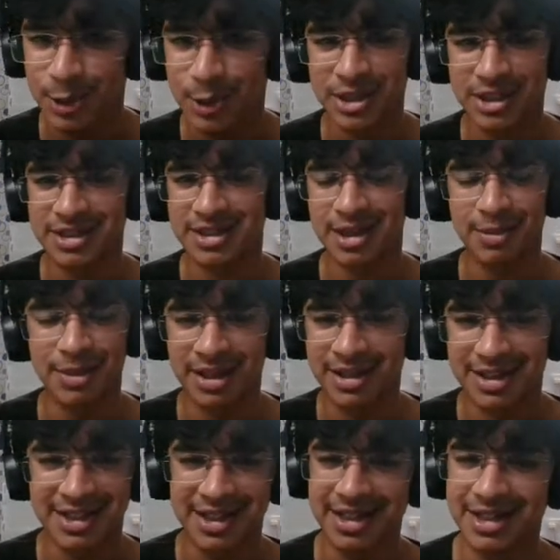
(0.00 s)
do some
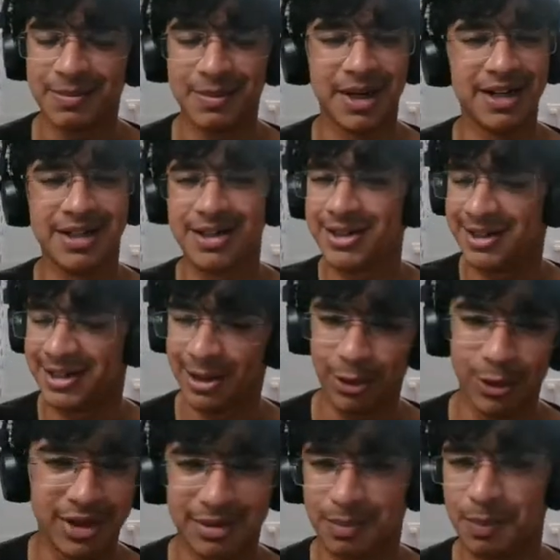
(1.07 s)
other shit, but
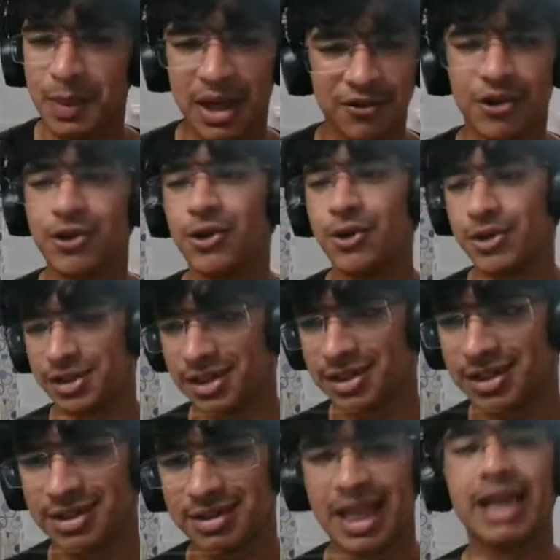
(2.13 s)
don't pay for
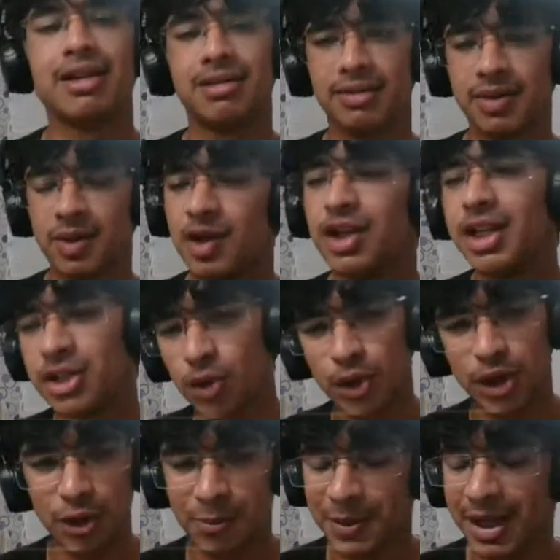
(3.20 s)
courses. Like, it's
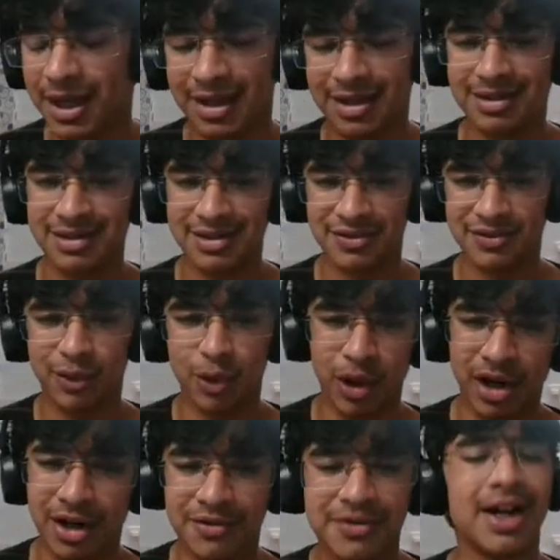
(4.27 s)
okay to pay
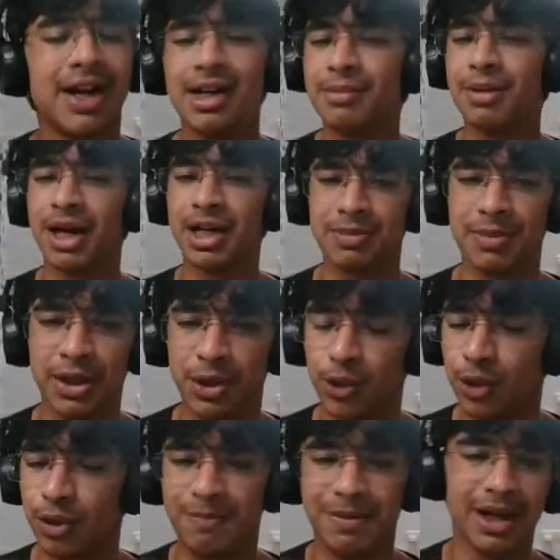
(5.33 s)
400, 500 bucks, but
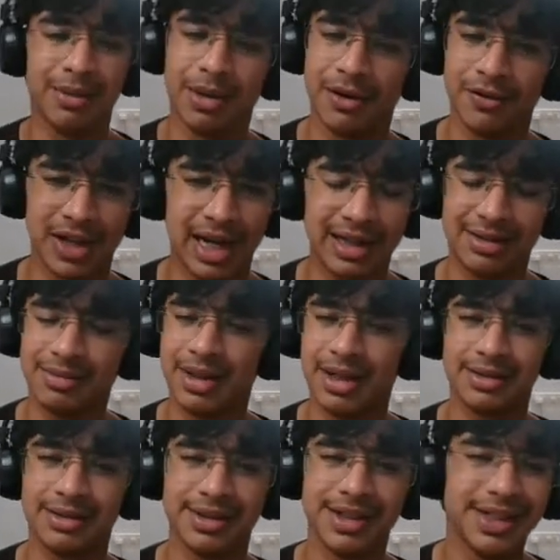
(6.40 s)
don't pay above that, man.
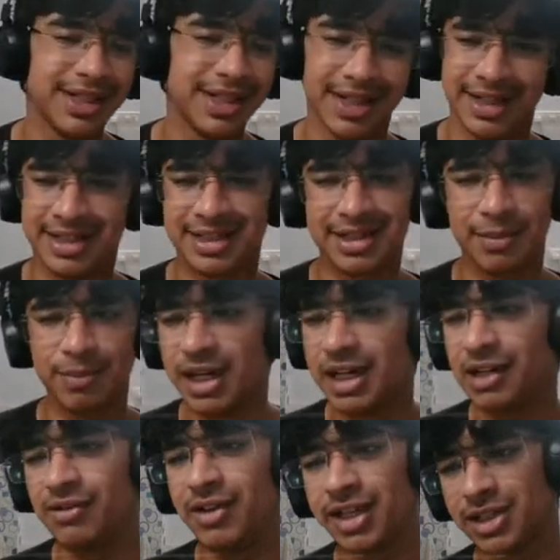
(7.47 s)
It's
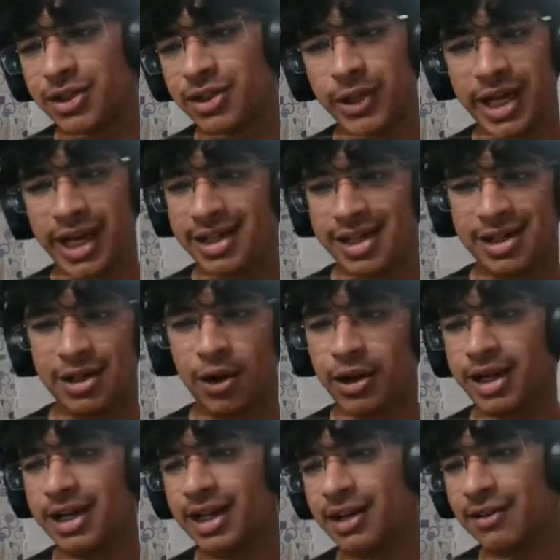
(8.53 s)
completely waste. You get
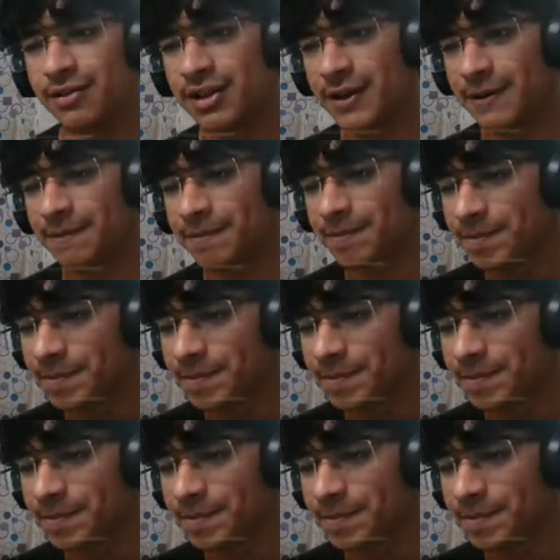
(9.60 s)
torrent and everything.